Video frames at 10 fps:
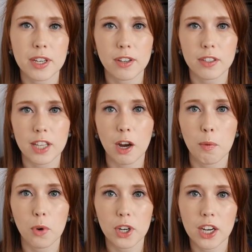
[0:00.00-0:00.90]
here's how
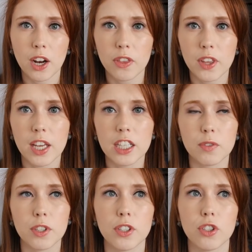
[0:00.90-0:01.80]
I'm working on things
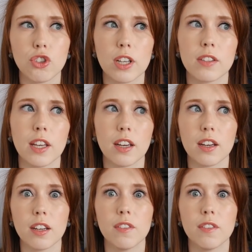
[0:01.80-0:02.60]
versus just like